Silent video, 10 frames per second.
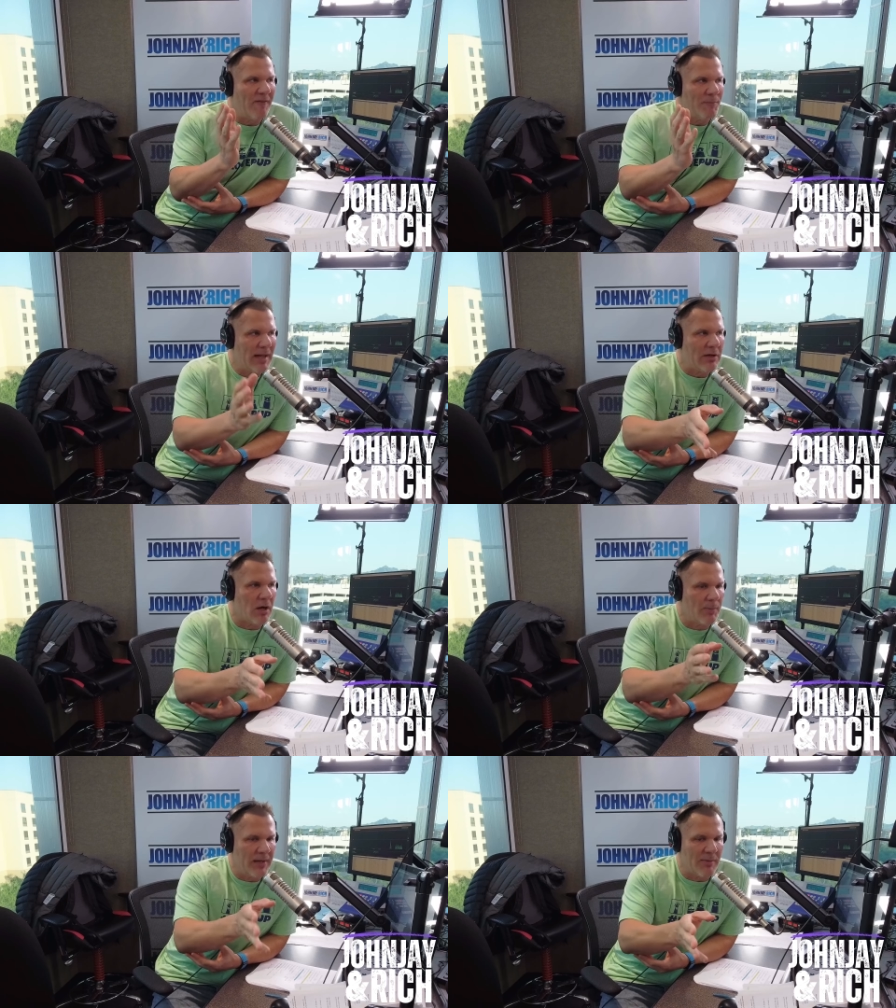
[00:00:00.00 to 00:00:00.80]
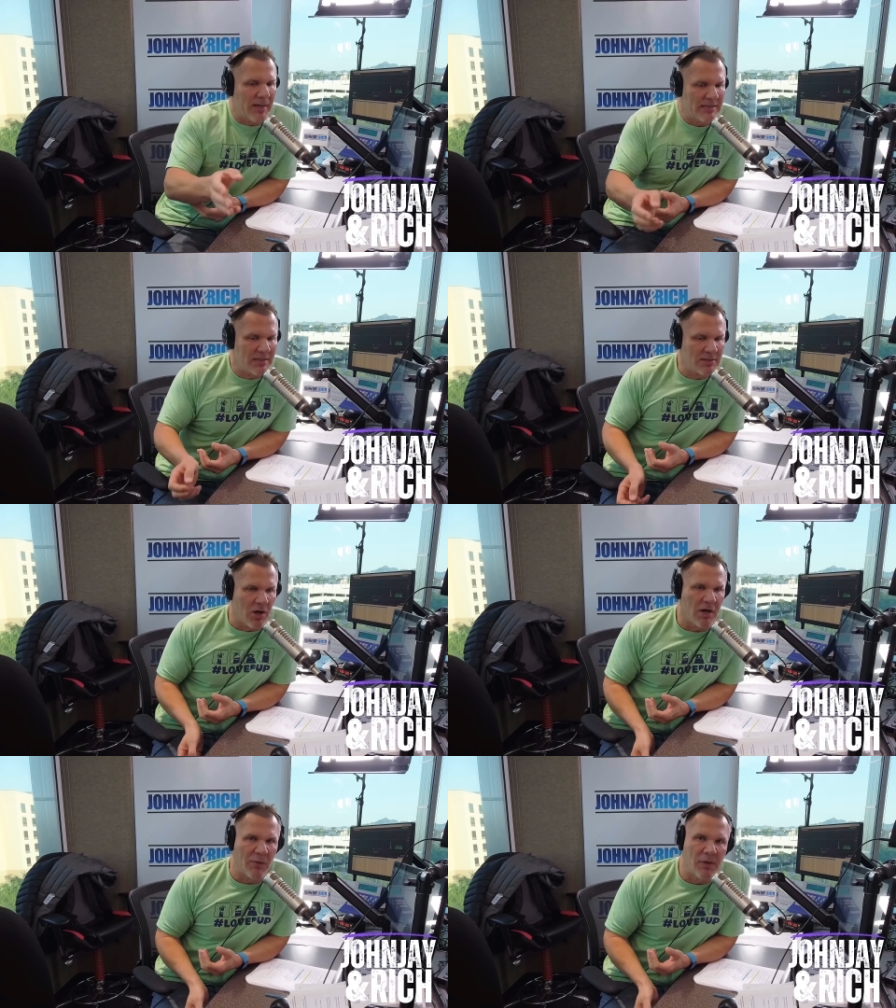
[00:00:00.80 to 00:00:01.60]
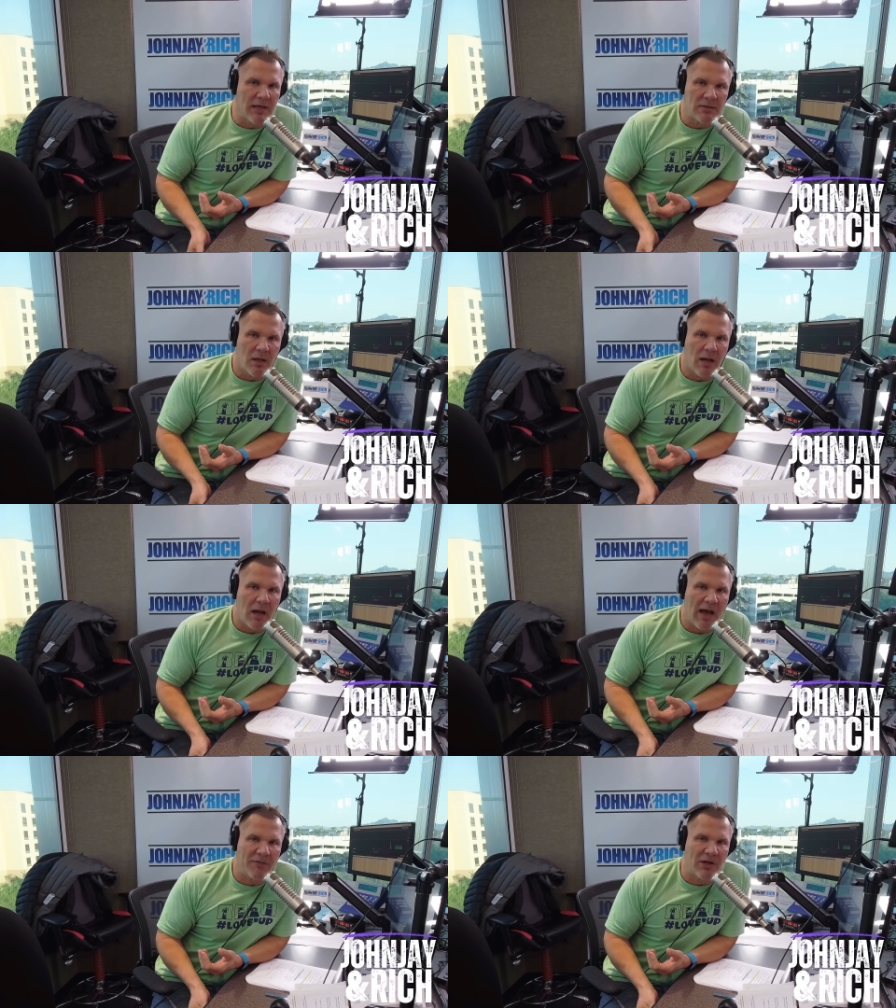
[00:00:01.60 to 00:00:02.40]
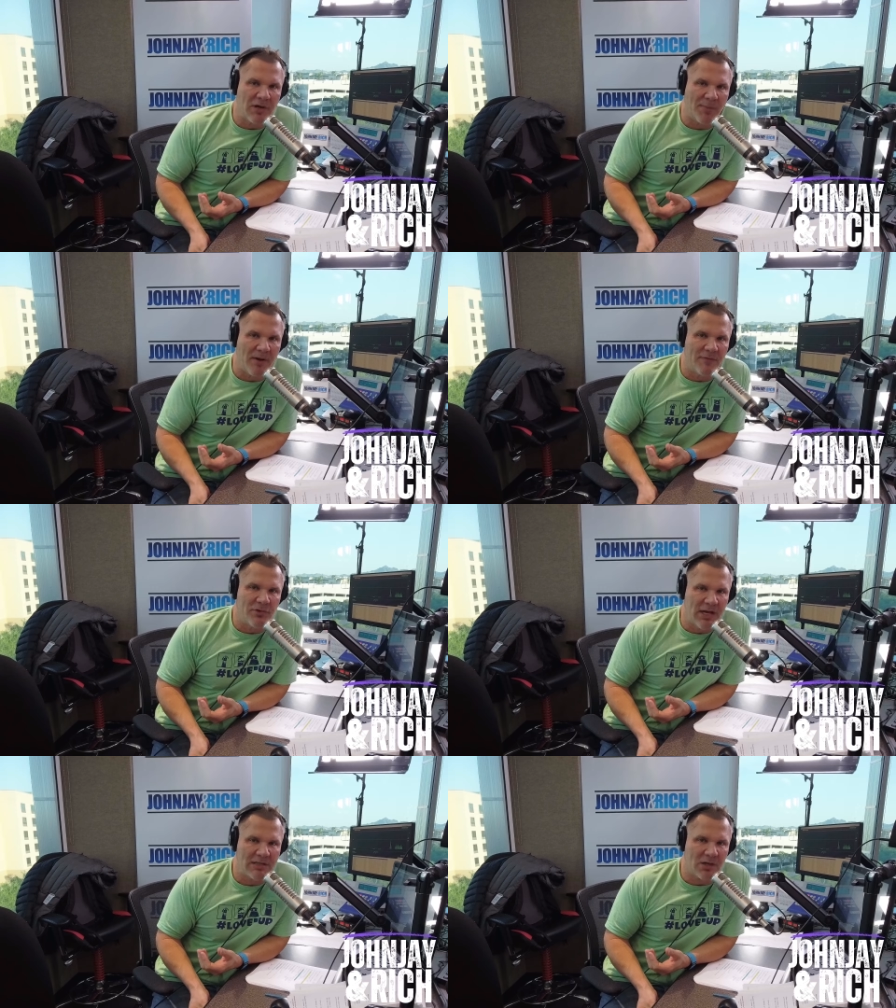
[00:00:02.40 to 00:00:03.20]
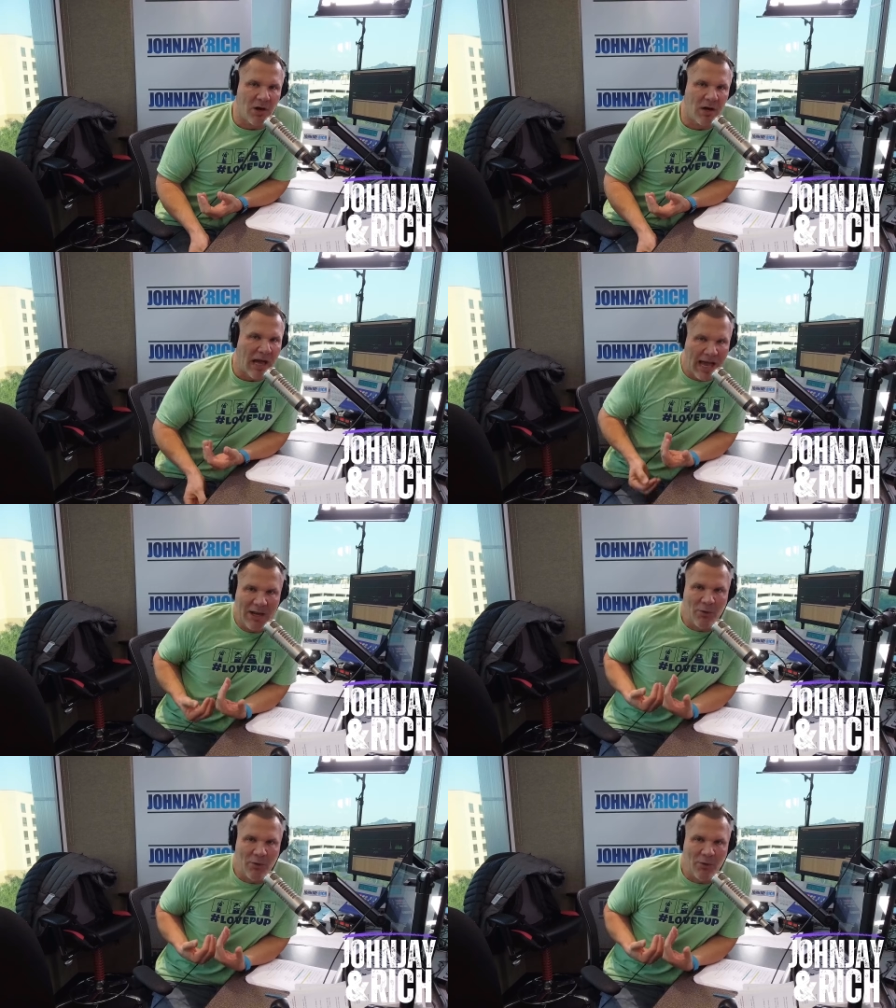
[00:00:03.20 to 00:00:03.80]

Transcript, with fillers: off my car and pick up my son's car, and I realized after I drop off Jake's car, I